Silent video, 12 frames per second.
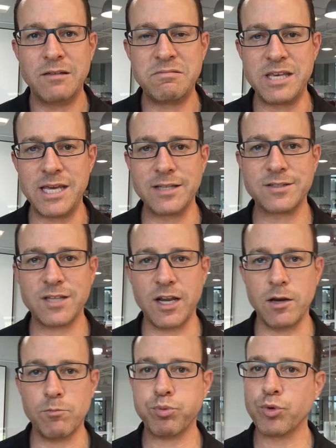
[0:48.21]
the
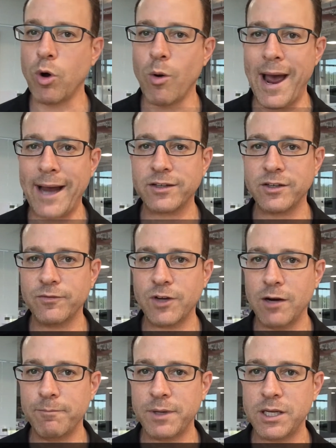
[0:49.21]
incident, proactive
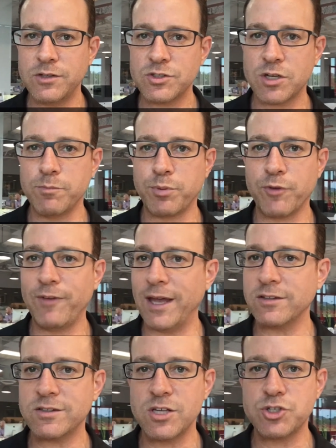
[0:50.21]
companies can
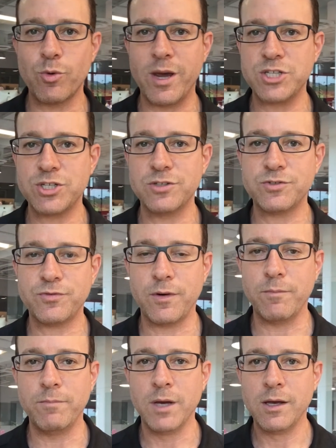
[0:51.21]
prevent situations
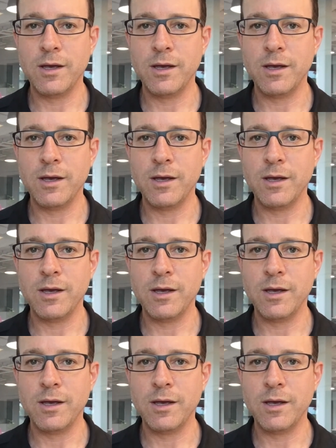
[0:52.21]
from